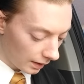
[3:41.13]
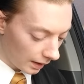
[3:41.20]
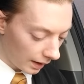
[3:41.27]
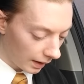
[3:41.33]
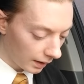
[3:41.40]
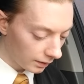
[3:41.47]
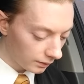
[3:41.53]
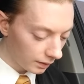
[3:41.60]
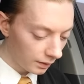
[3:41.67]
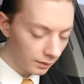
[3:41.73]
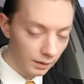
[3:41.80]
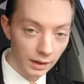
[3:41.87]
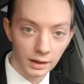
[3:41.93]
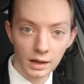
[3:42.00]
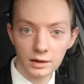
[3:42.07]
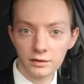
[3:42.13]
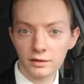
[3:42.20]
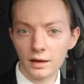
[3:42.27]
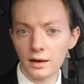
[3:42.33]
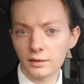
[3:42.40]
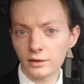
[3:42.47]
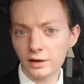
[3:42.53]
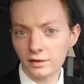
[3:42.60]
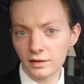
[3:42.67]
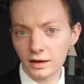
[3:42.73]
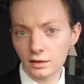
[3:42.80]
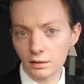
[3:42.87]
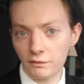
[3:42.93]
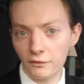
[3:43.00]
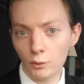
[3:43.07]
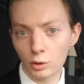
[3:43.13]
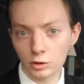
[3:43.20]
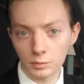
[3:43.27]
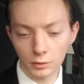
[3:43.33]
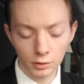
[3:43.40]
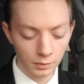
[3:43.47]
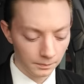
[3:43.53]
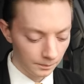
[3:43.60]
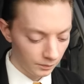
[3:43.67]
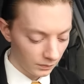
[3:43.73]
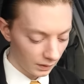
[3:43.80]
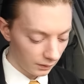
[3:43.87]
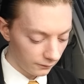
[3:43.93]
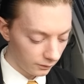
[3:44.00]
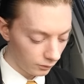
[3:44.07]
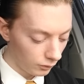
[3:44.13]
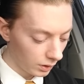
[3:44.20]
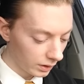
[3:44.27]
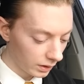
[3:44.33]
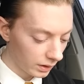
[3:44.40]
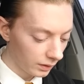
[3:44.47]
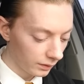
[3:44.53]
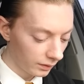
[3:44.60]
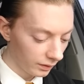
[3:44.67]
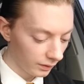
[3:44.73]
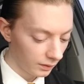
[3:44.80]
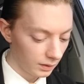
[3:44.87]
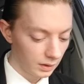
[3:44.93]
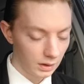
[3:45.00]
And I gotta say, at least that's affordable for what it is.